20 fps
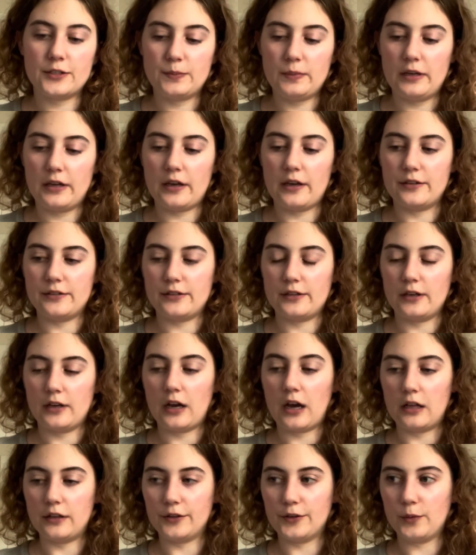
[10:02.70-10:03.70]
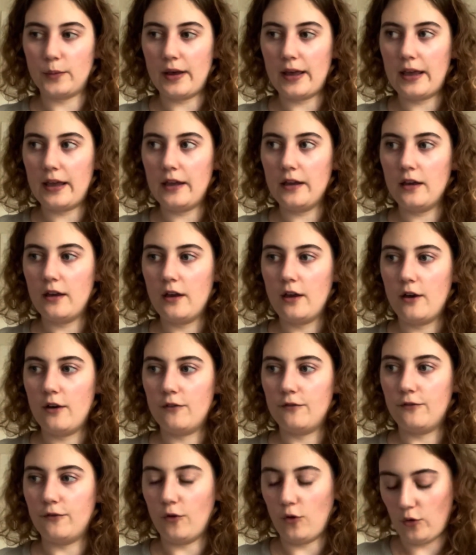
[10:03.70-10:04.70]
because the colorway
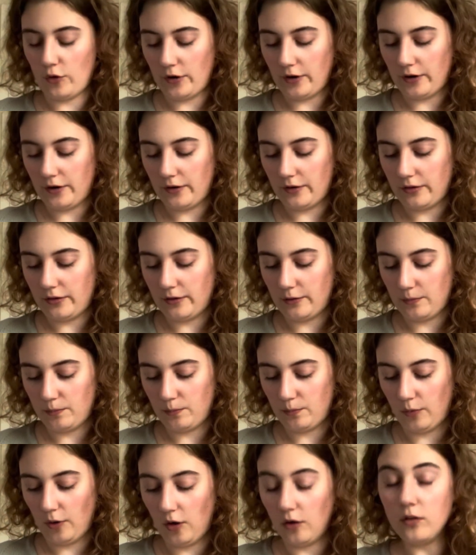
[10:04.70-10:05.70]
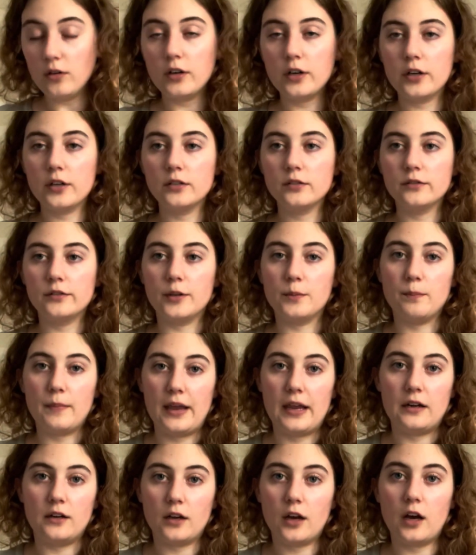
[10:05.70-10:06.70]
for the bulk, the
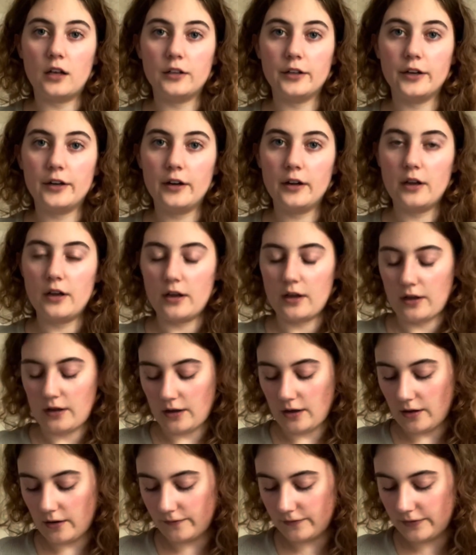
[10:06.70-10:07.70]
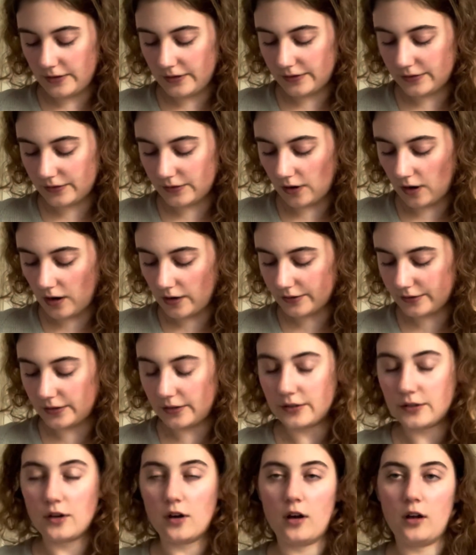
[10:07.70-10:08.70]
main color, of these socks
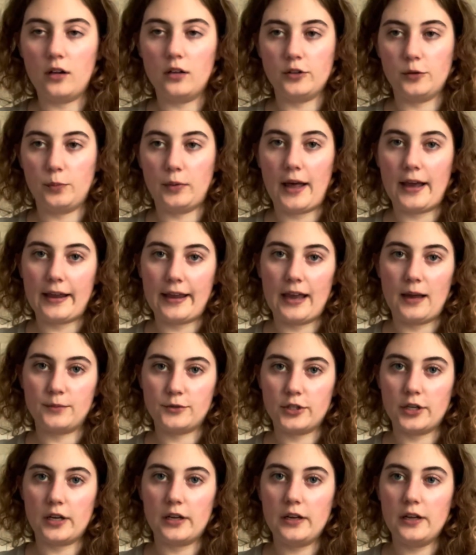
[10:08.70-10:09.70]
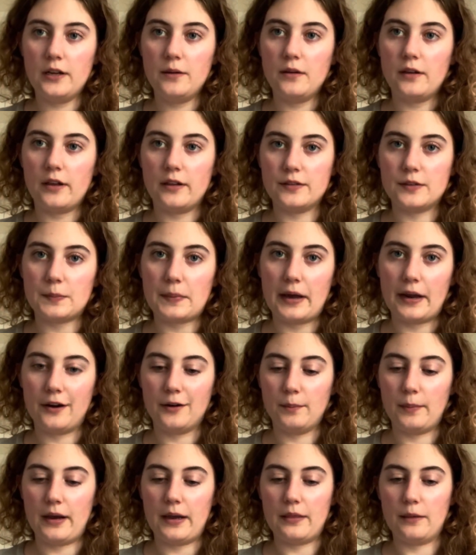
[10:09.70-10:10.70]
is called black-capped chickadee,
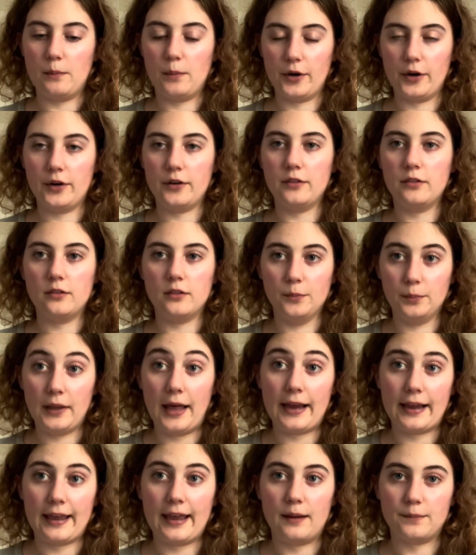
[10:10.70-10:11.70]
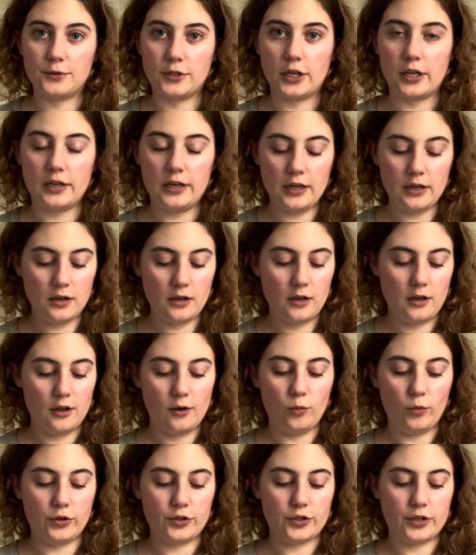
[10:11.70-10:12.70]
inspired by the bird, the black-capped chickadee,
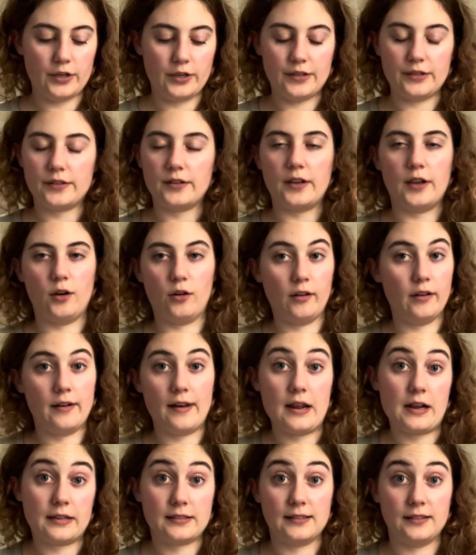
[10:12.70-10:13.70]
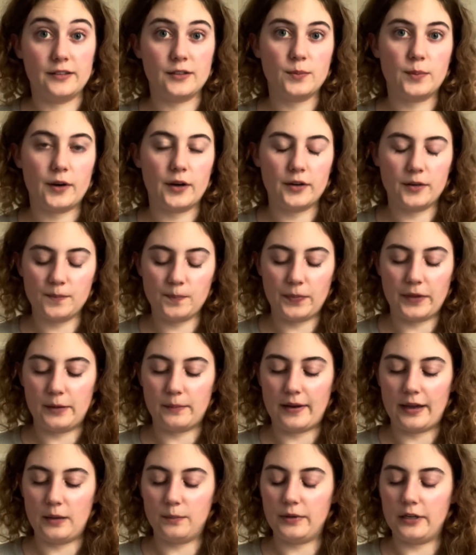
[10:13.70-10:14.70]
which is an excellent bird, in
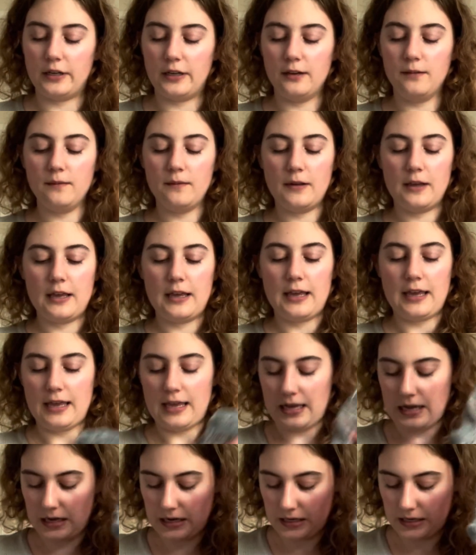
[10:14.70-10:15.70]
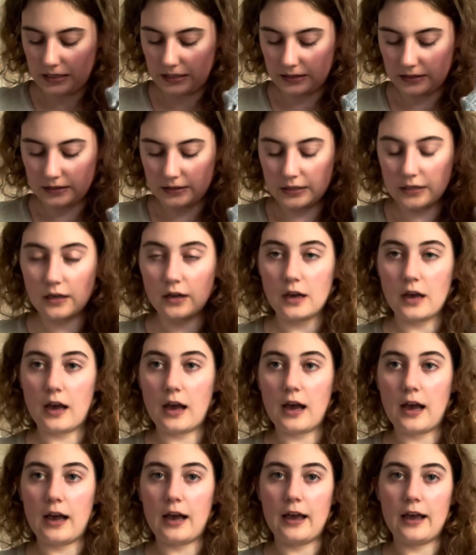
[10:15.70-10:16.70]
my opinion. And
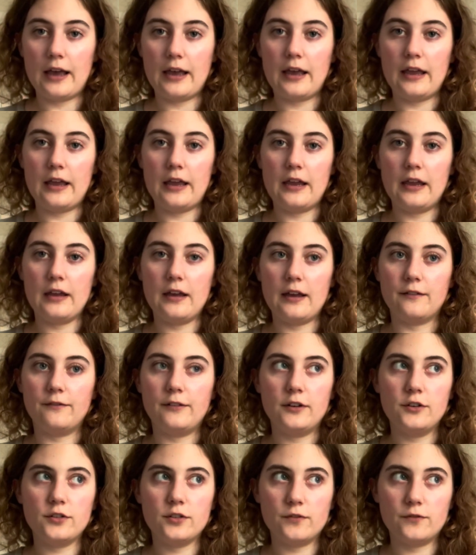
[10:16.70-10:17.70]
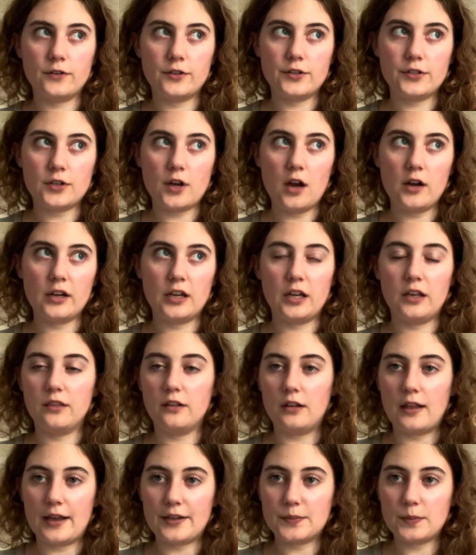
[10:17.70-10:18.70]
I had finished the first sock in
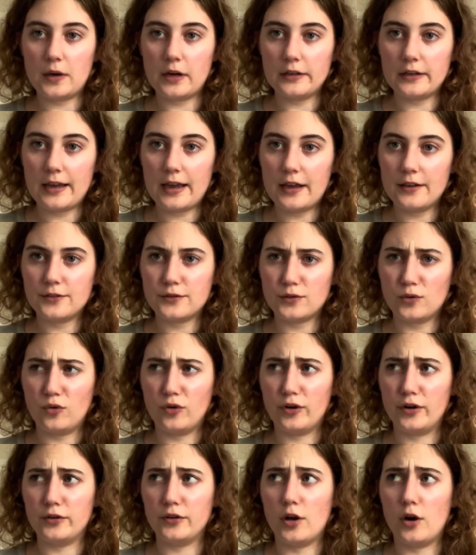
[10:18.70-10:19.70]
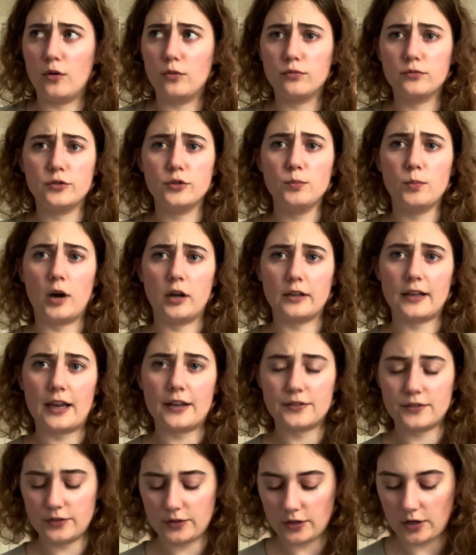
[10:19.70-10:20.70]
the last podcast, or no, 2
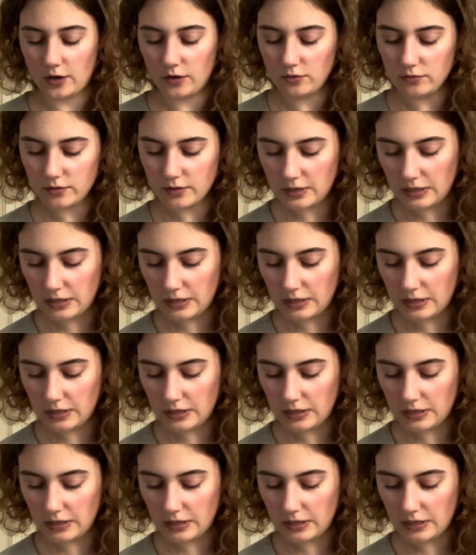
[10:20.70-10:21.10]
podcasts ago,